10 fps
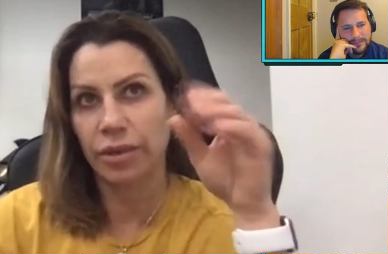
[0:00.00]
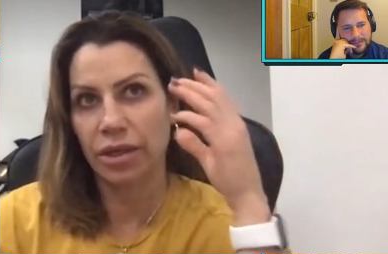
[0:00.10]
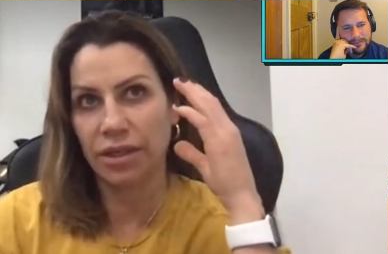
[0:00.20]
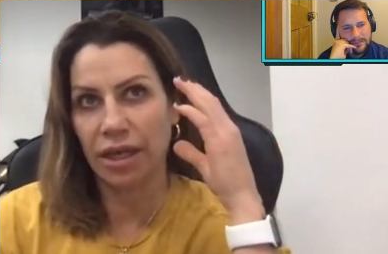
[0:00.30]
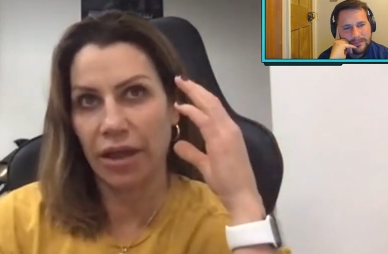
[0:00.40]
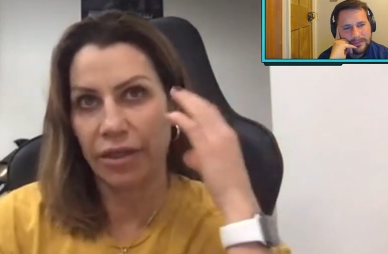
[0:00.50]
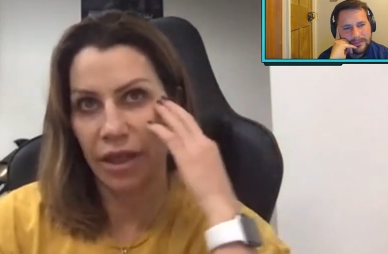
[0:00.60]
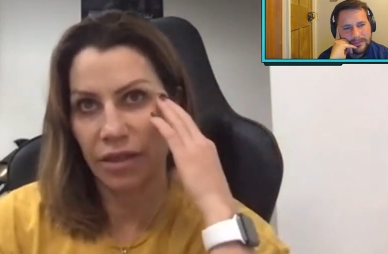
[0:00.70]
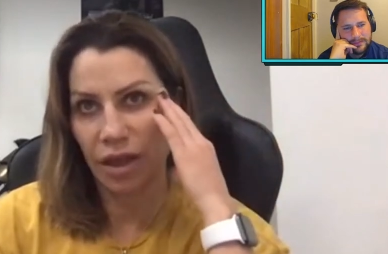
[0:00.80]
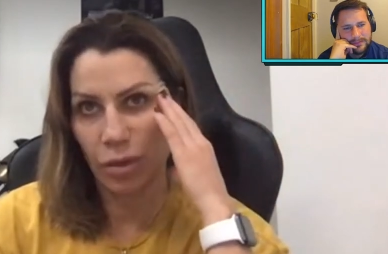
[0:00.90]
Speaker 1: because I,
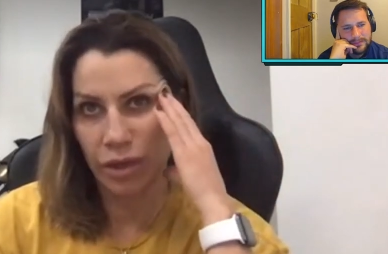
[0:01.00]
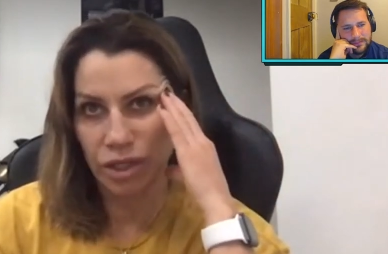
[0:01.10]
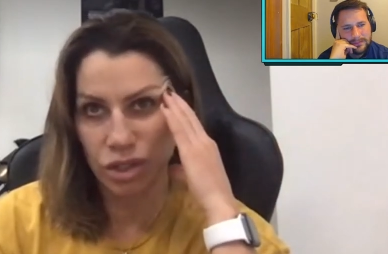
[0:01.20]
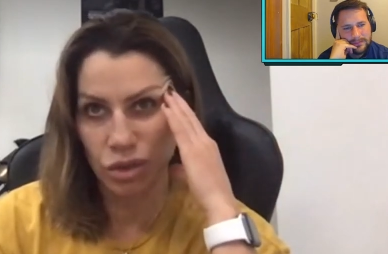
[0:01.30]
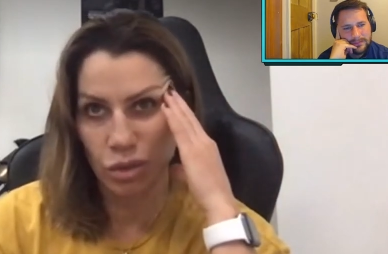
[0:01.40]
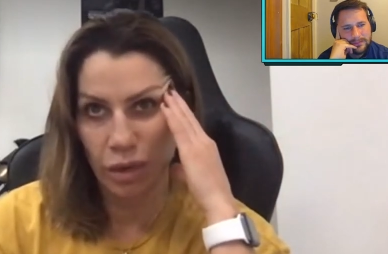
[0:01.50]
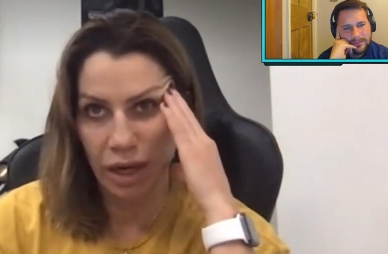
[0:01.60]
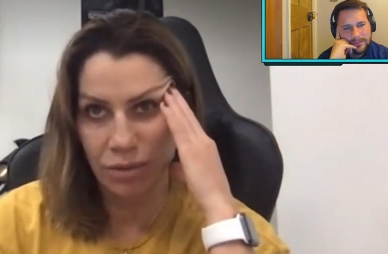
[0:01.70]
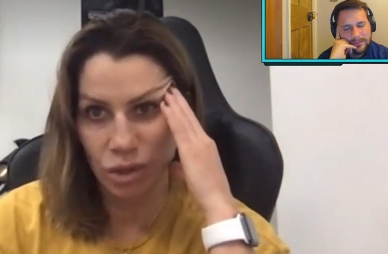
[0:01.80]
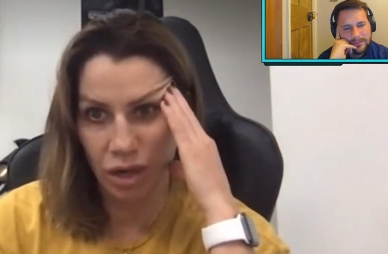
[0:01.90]
think that way too when i'm
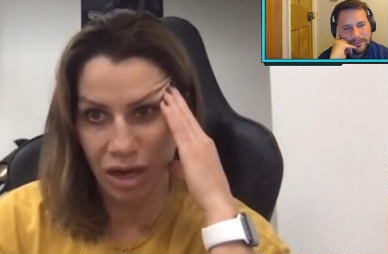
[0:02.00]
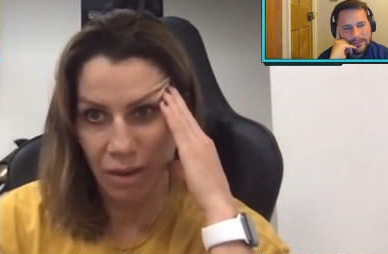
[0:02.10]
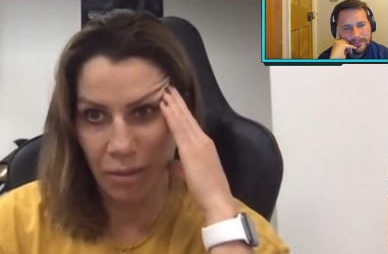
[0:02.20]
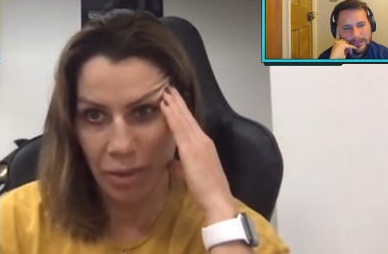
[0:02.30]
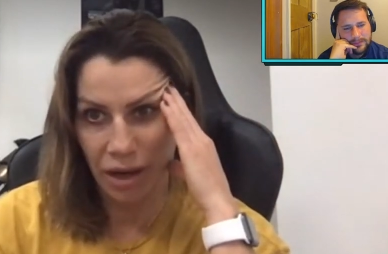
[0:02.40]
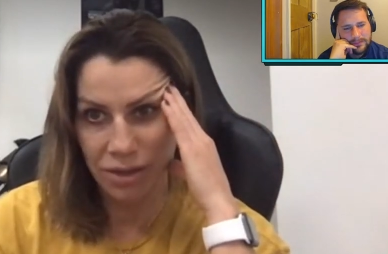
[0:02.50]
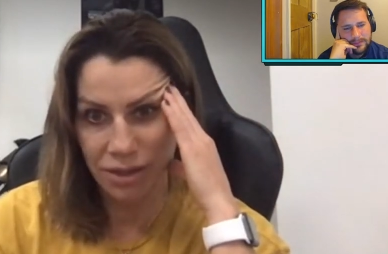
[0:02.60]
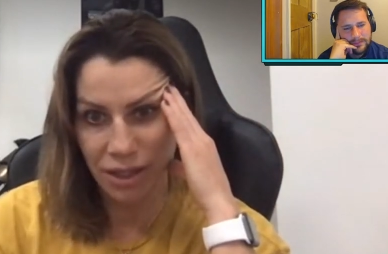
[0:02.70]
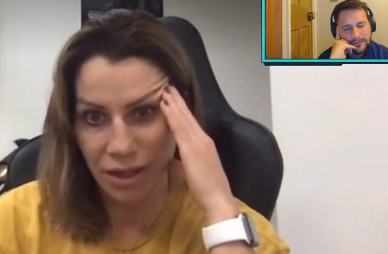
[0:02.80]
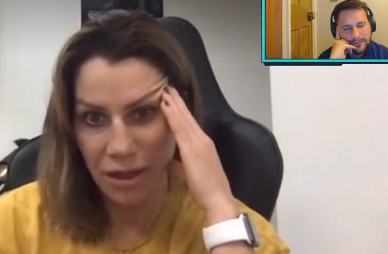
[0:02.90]
talking about
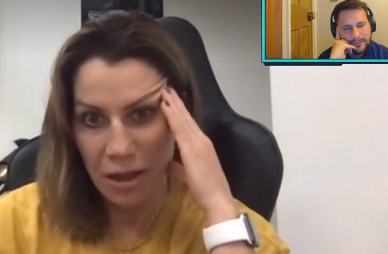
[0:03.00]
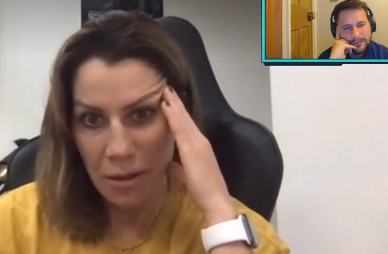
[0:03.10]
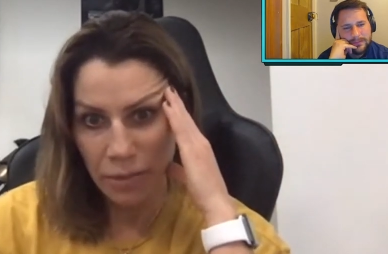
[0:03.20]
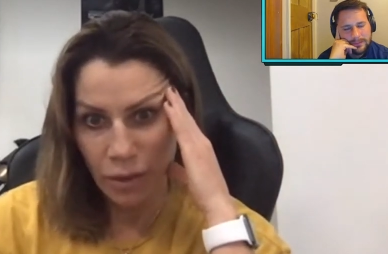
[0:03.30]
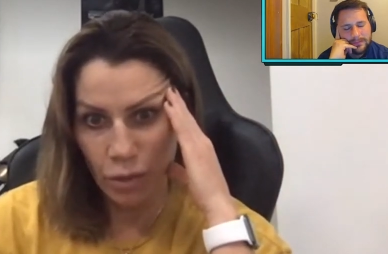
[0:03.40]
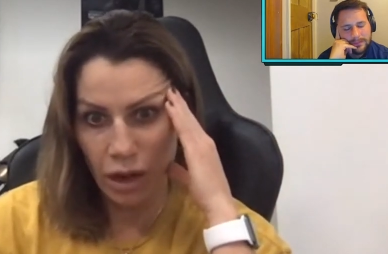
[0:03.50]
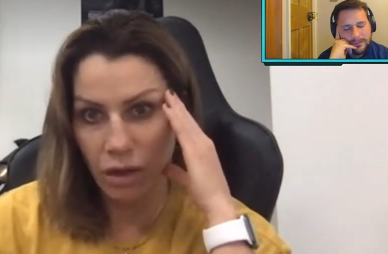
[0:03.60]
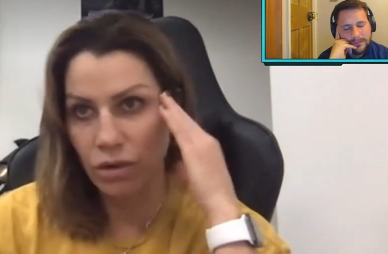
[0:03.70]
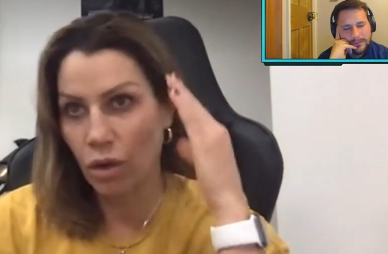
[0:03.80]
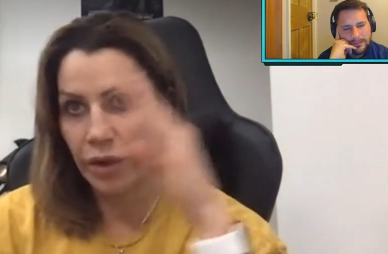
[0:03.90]
boxing where i'll
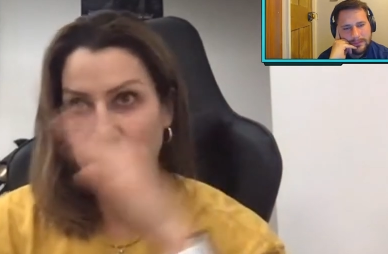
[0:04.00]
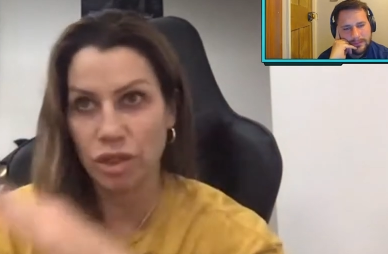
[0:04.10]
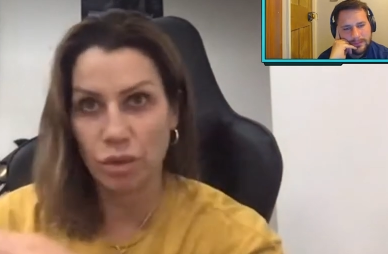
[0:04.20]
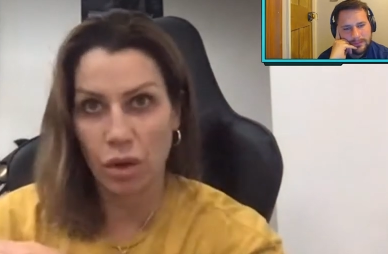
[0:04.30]
go into a